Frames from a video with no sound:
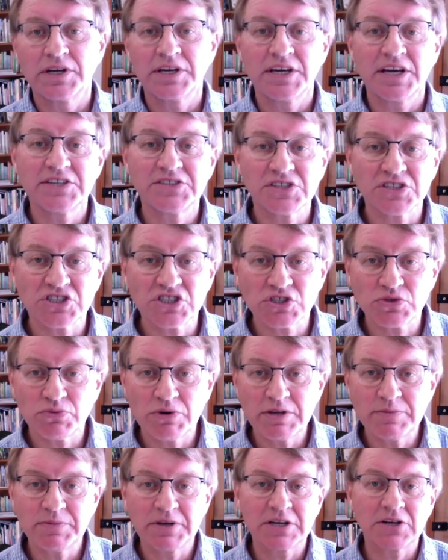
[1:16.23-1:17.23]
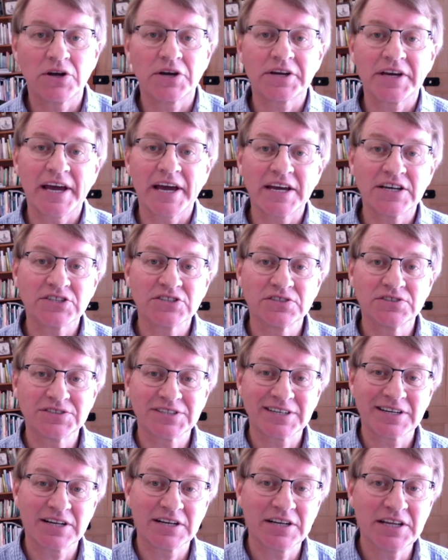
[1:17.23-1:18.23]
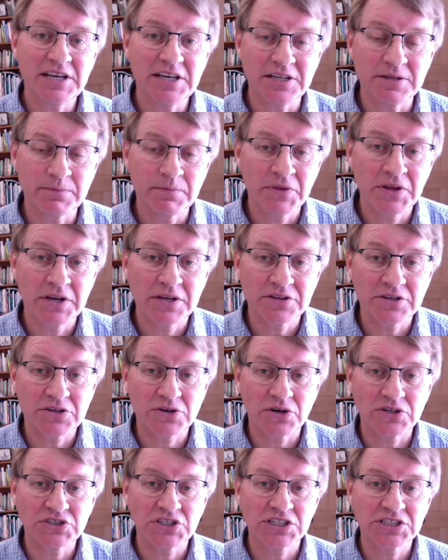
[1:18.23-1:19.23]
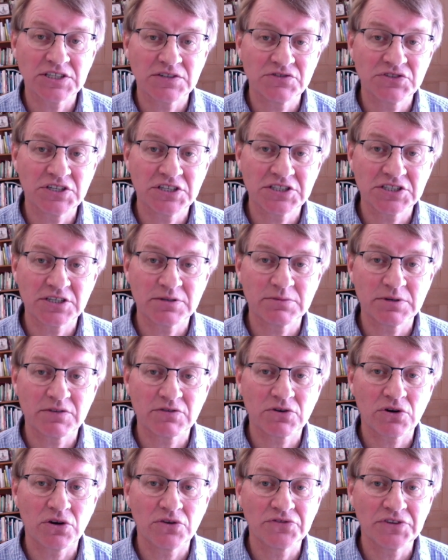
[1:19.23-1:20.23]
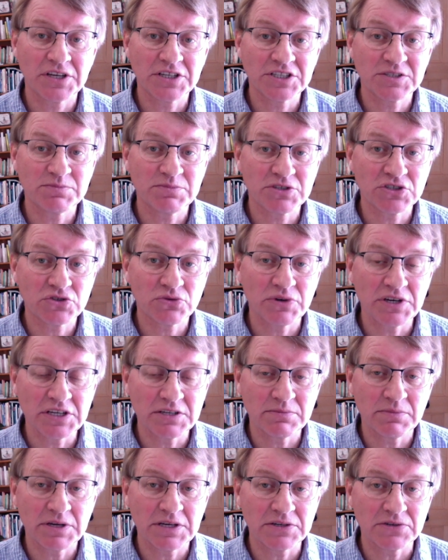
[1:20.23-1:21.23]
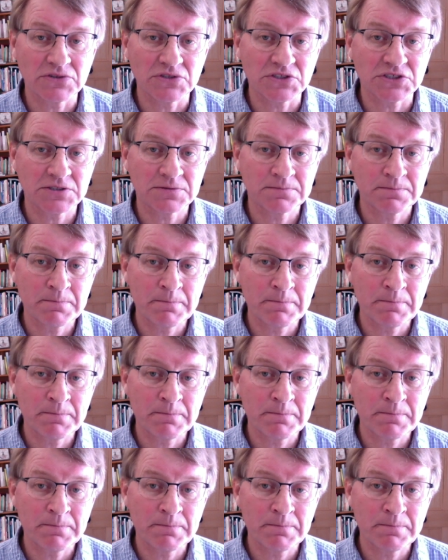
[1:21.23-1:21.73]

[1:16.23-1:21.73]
It's a sweeping-like action to clean the digestive system of contents between meals.